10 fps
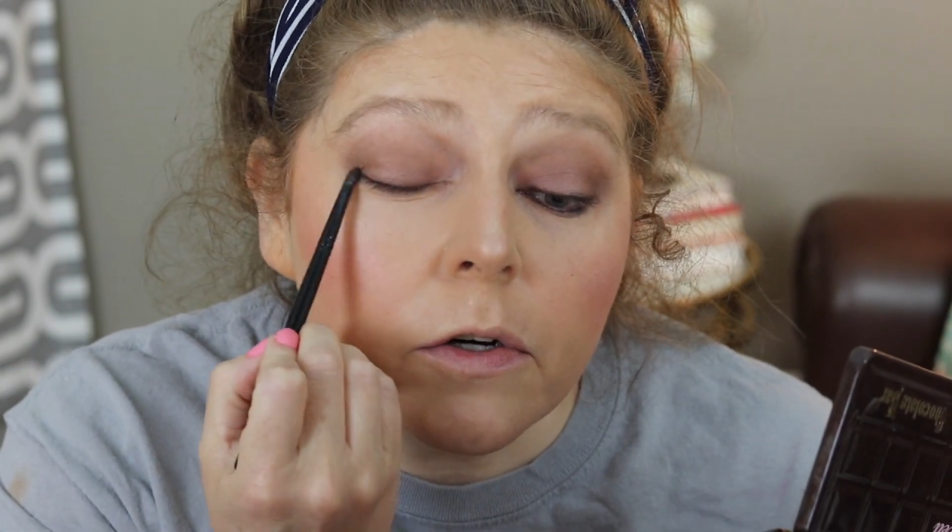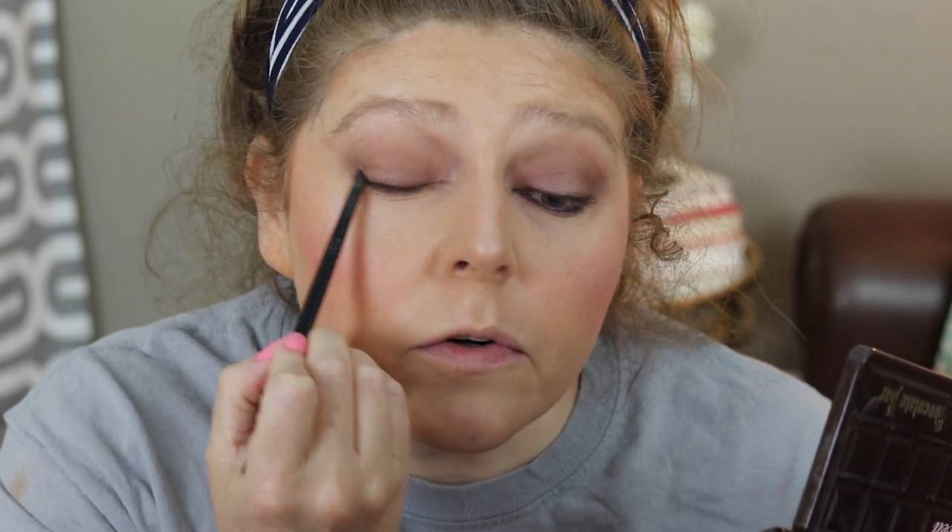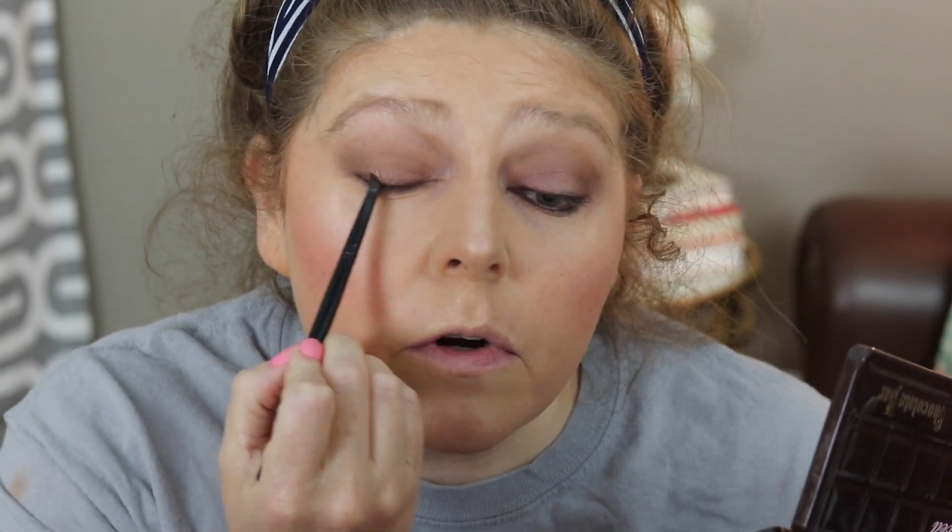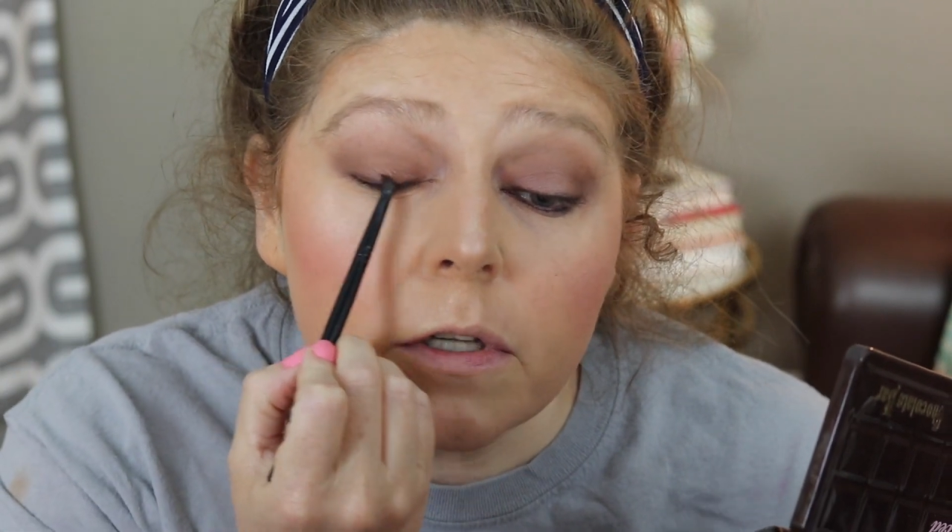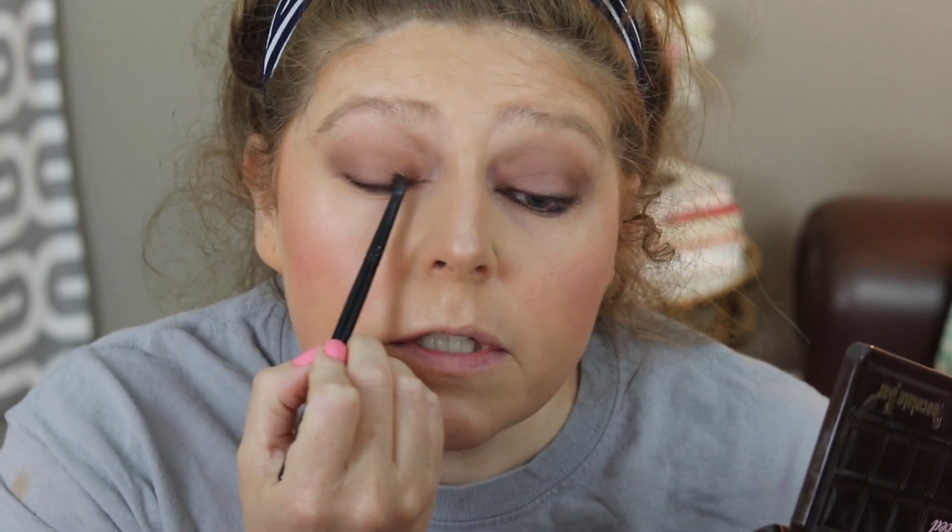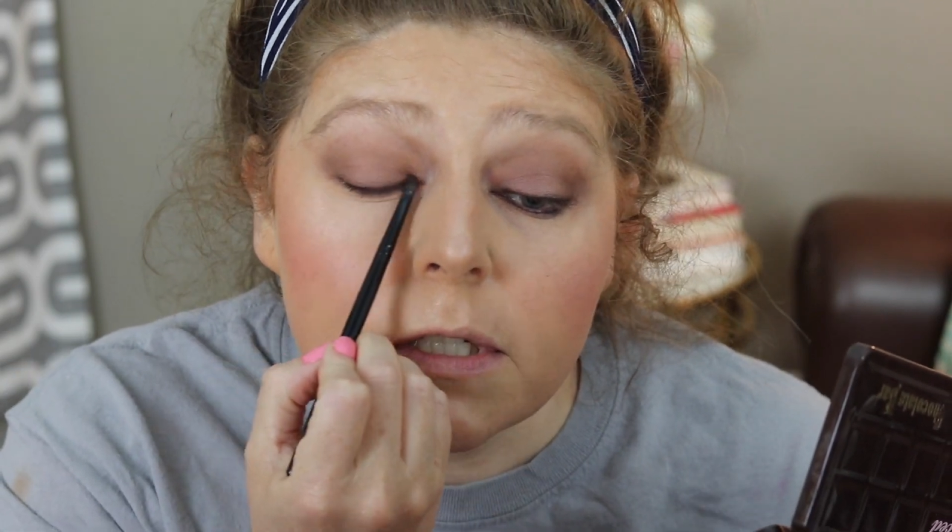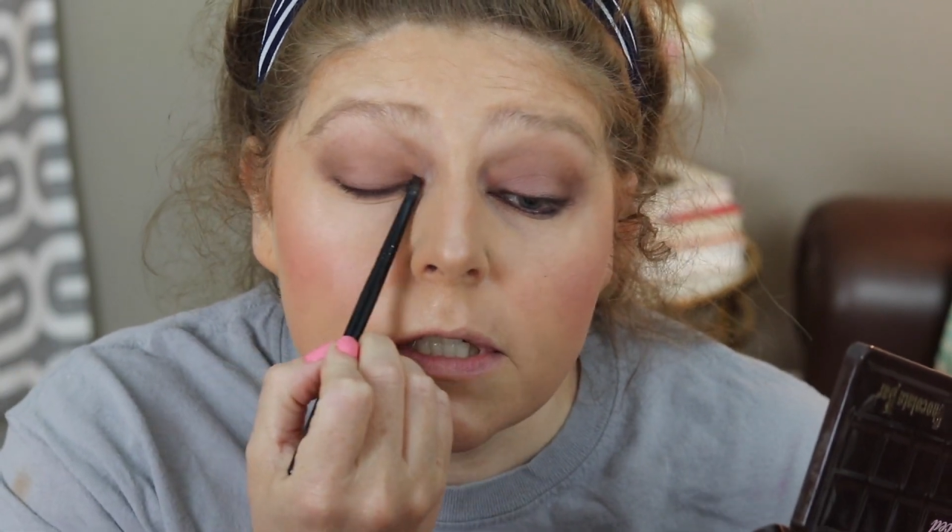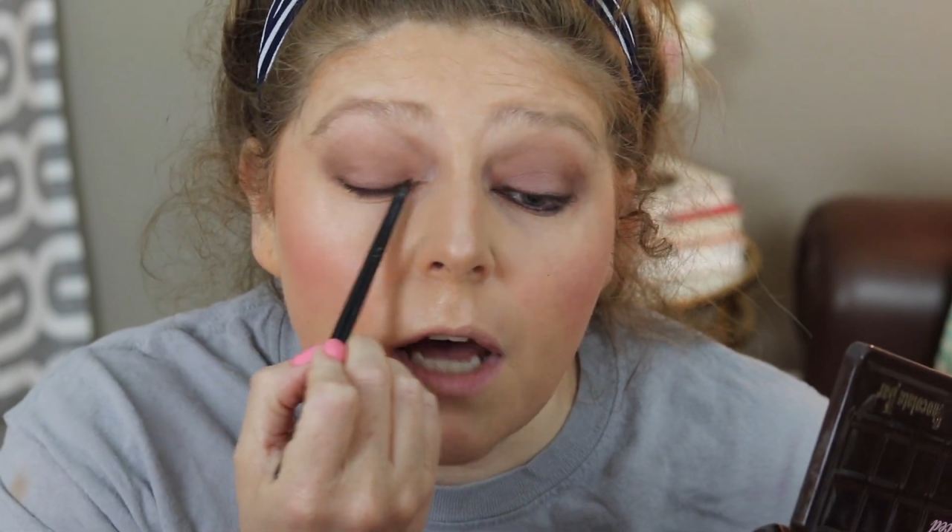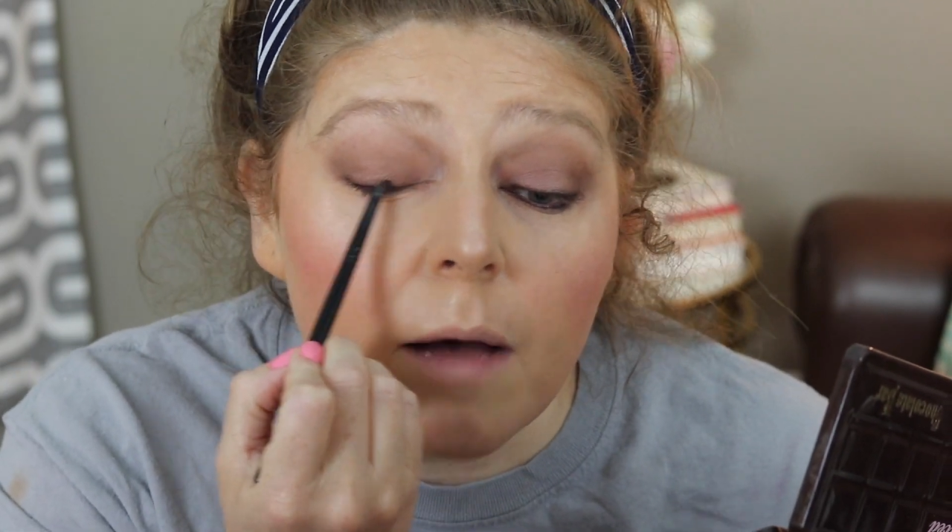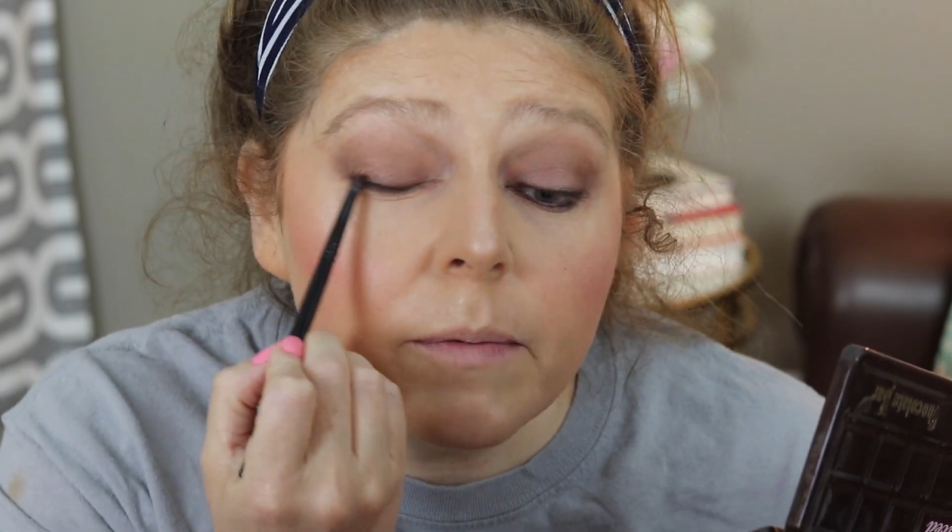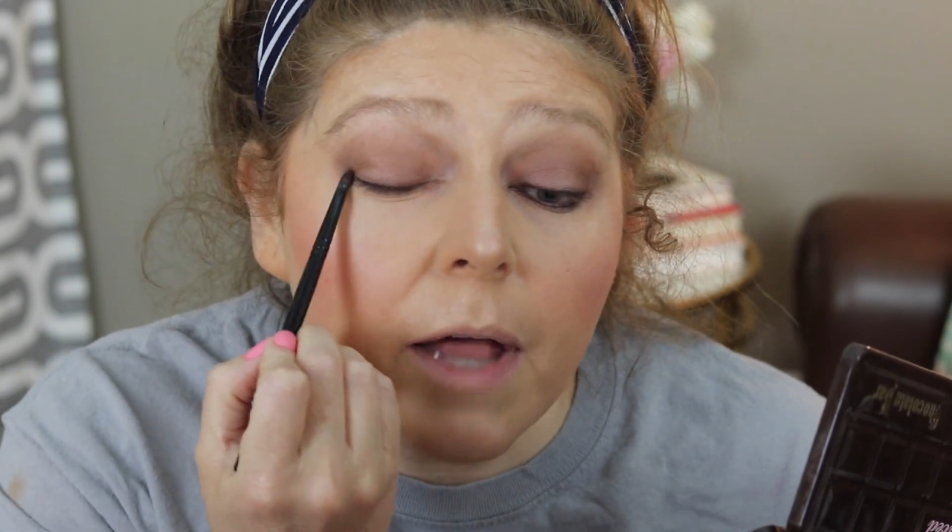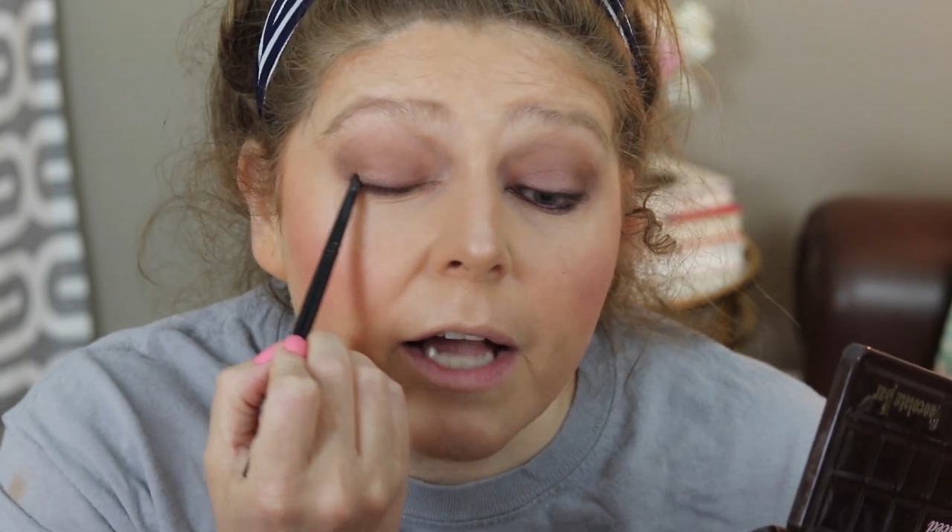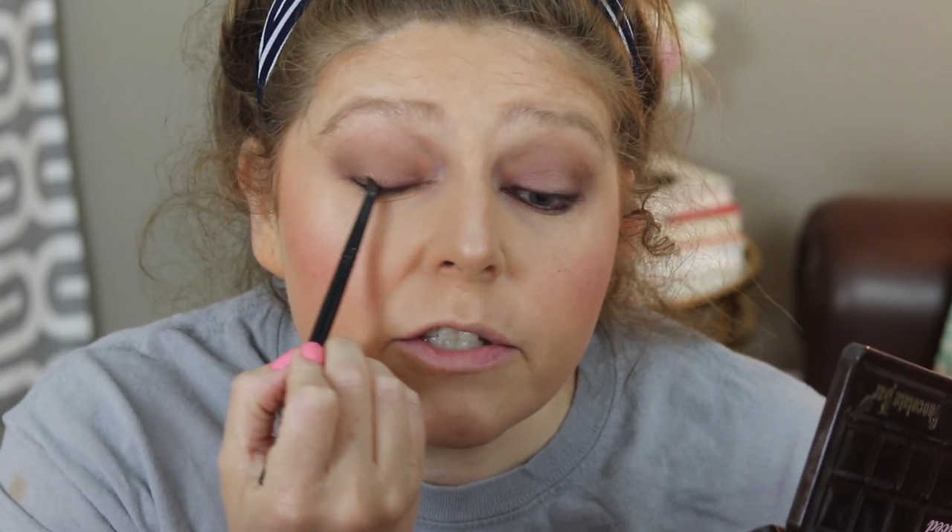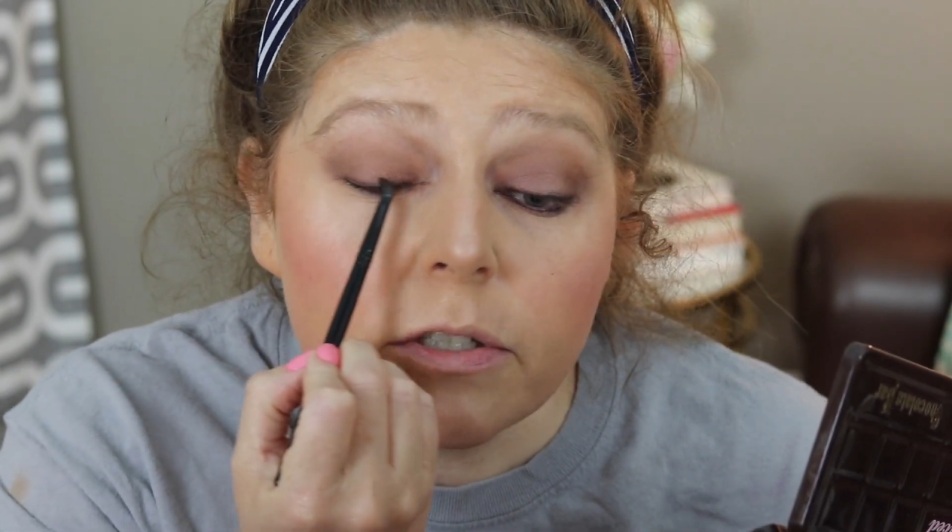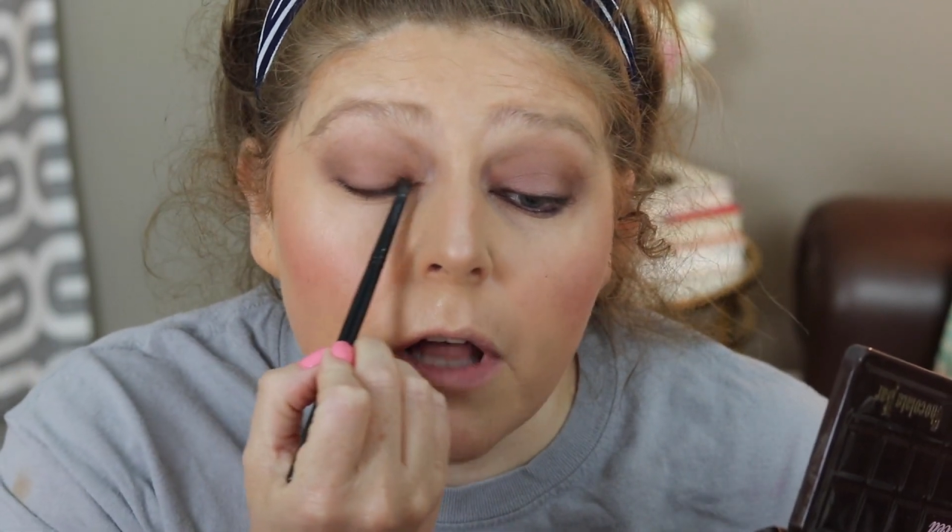across the top
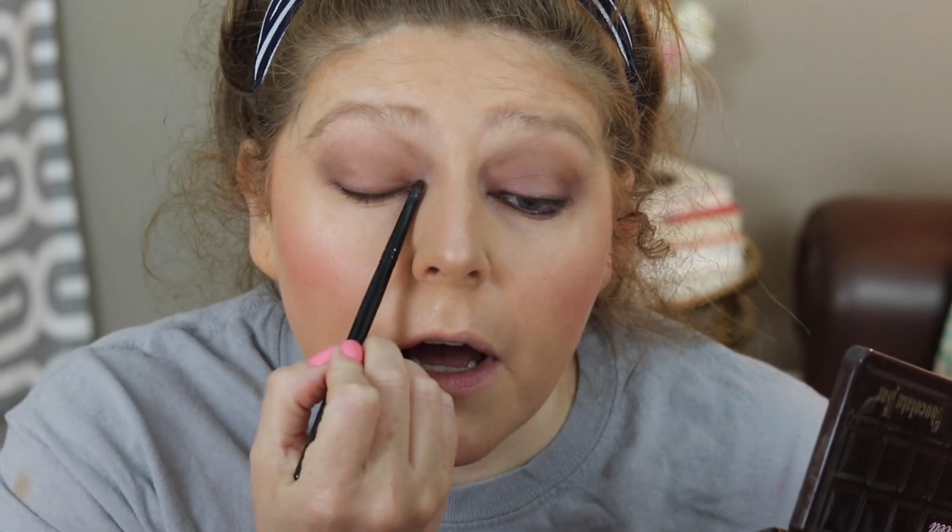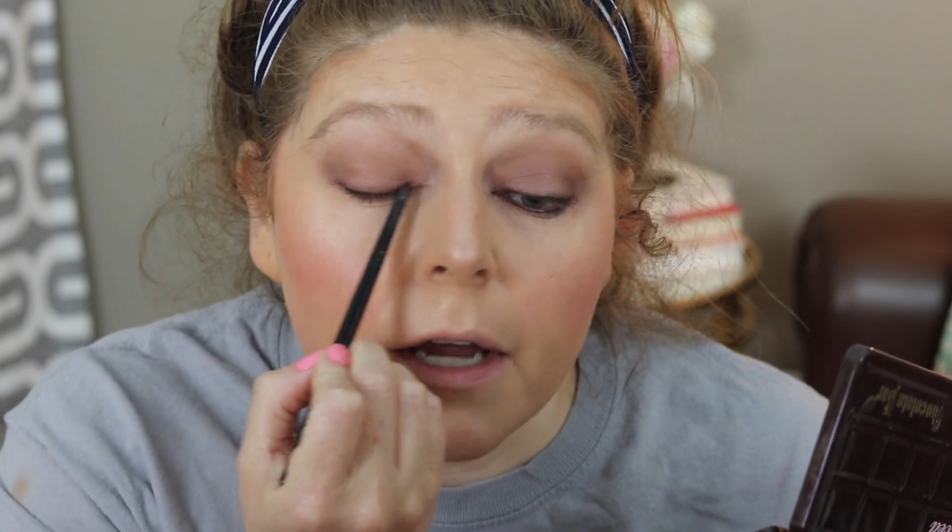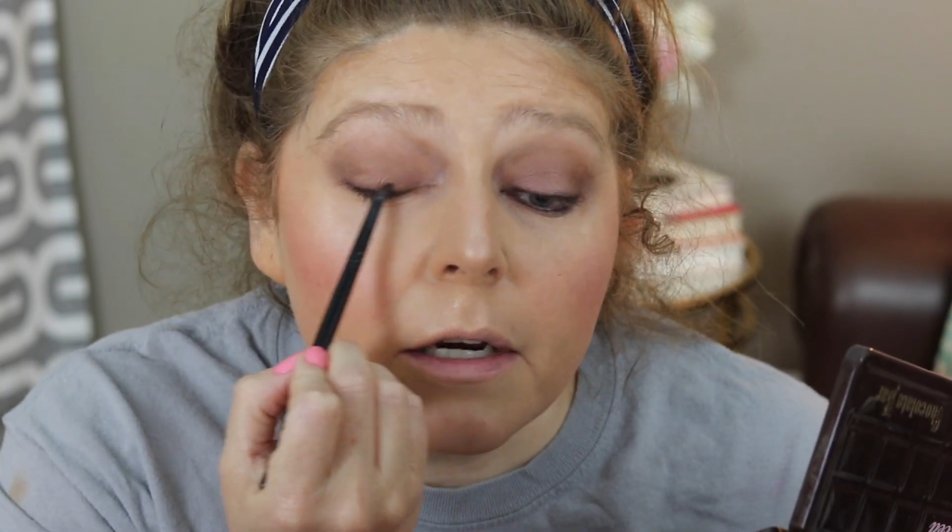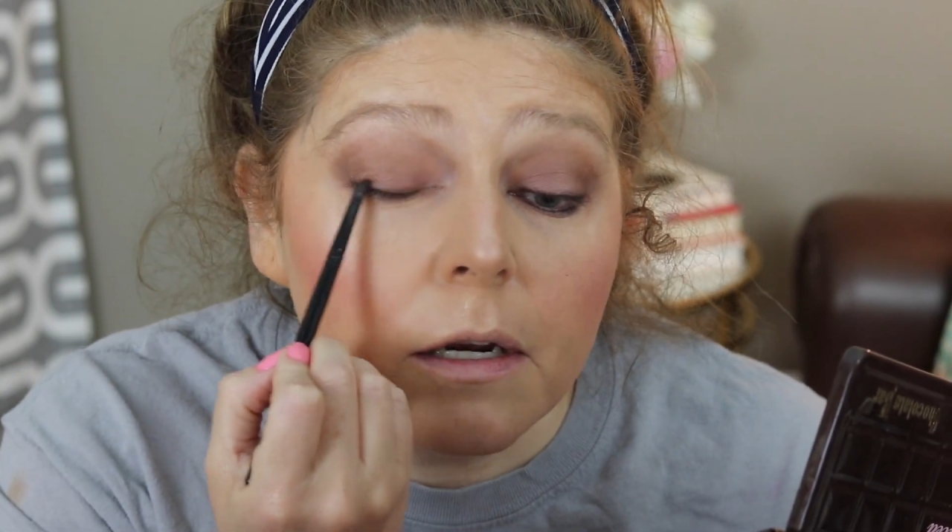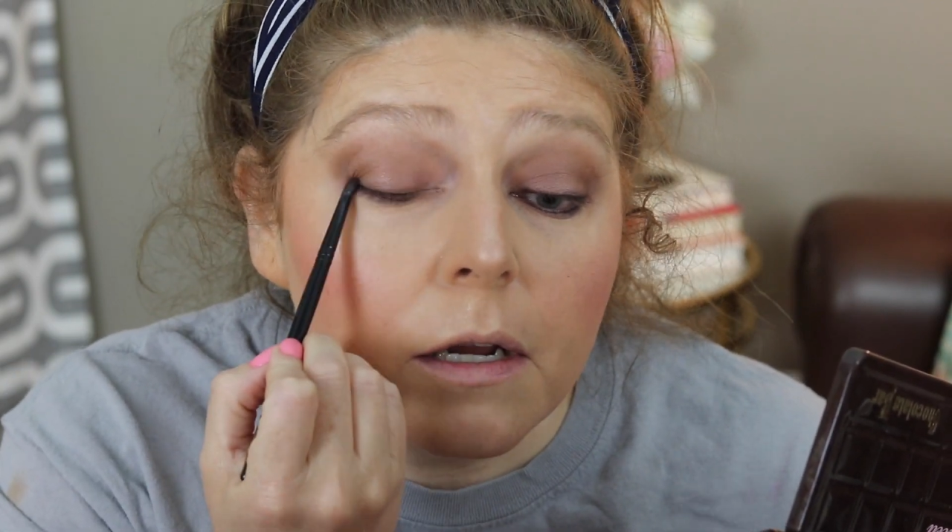lash line.